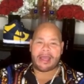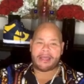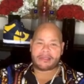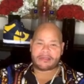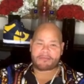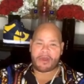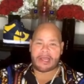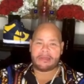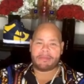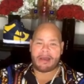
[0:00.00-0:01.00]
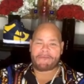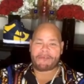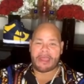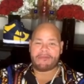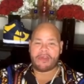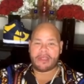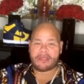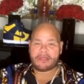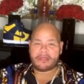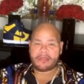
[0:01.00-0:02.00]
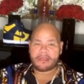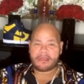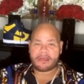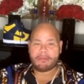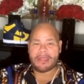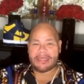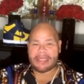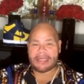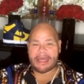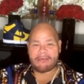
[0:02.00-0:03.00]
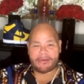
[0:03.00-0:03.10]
Pryor is probably my favorite comedian ever.